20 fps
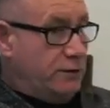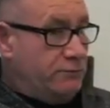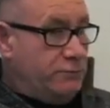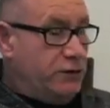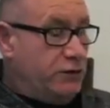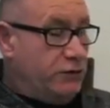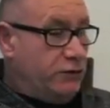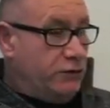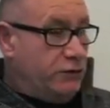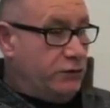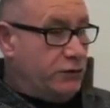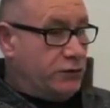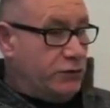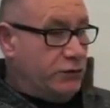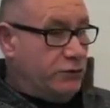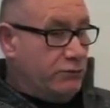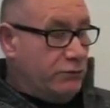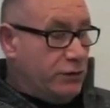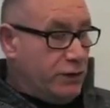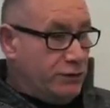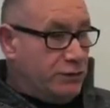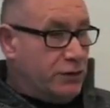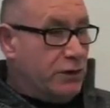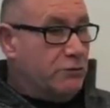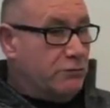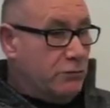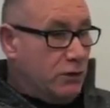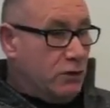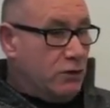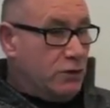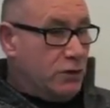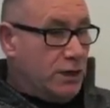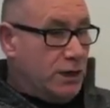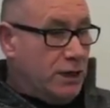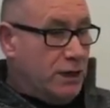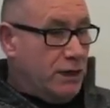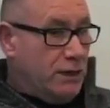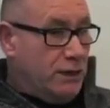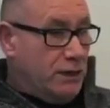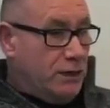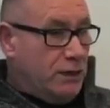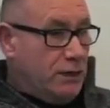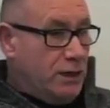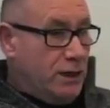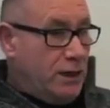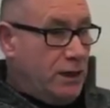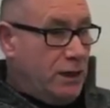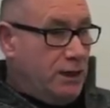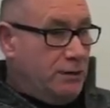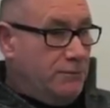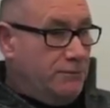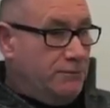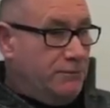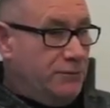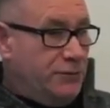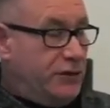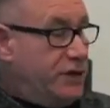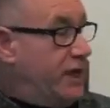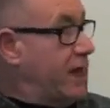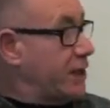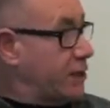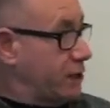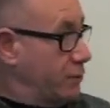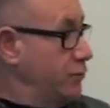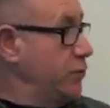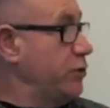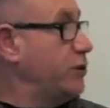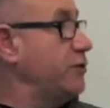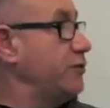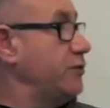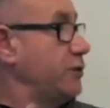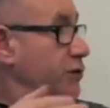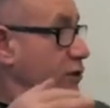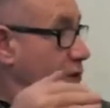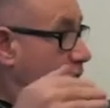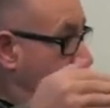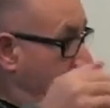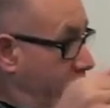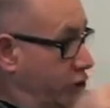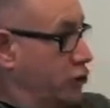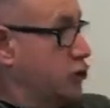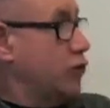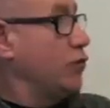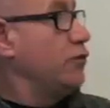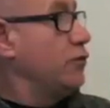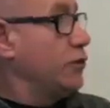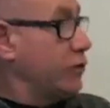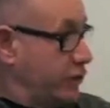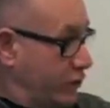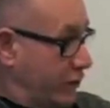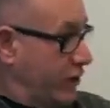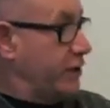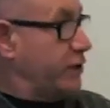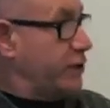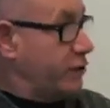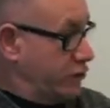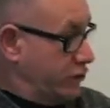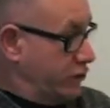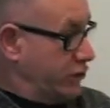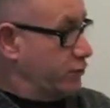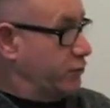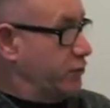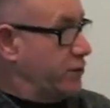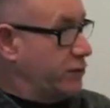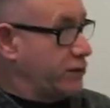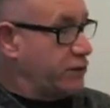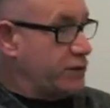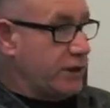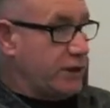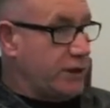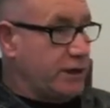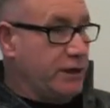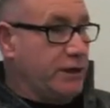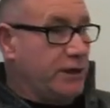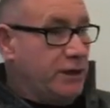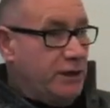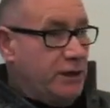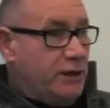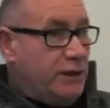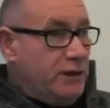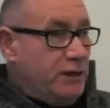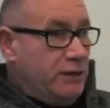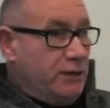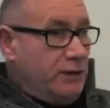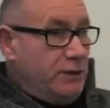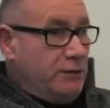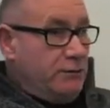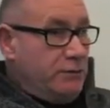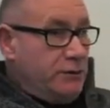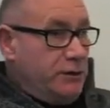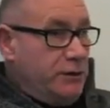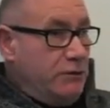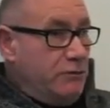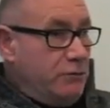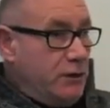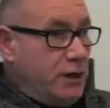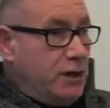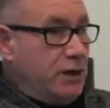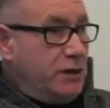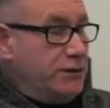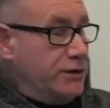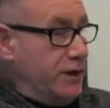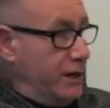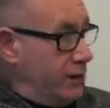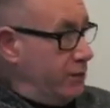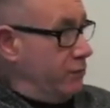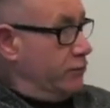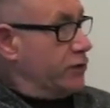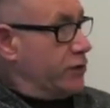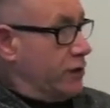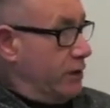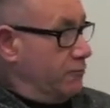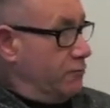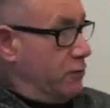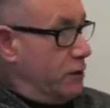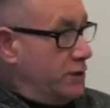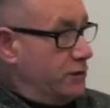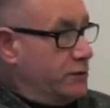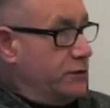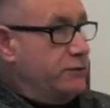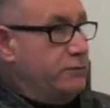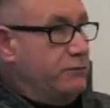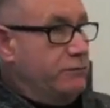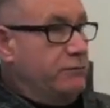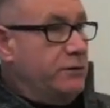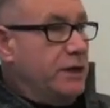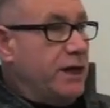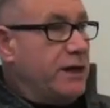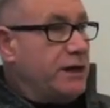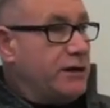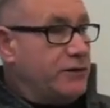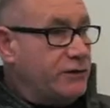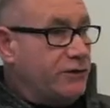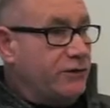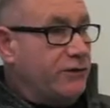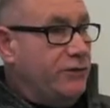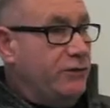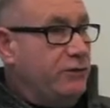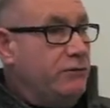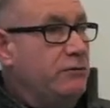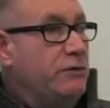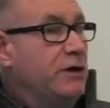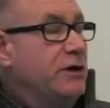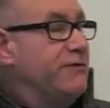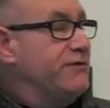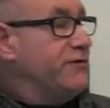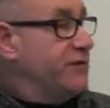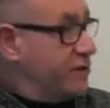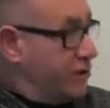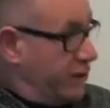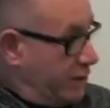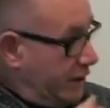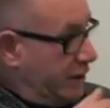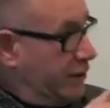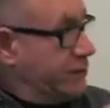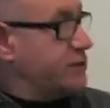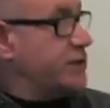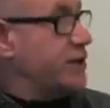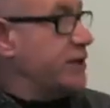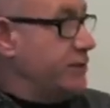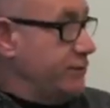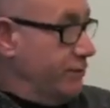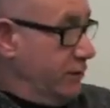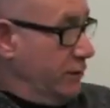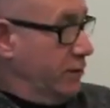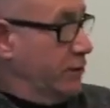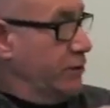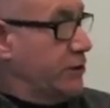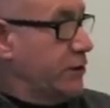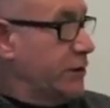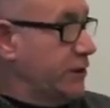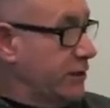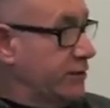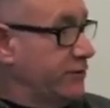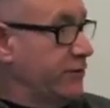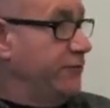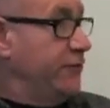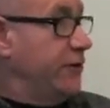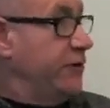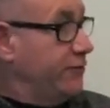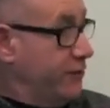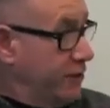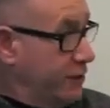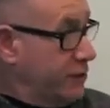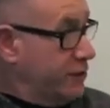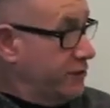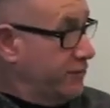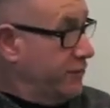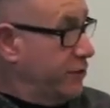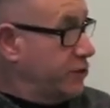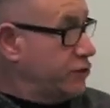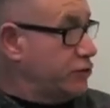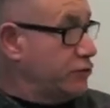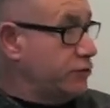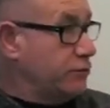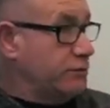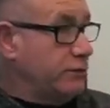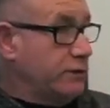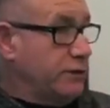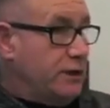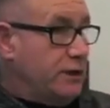because you are no longer the expert, the sage on the stage, as we say. You are now someone who has to facilitate the learning of an individual.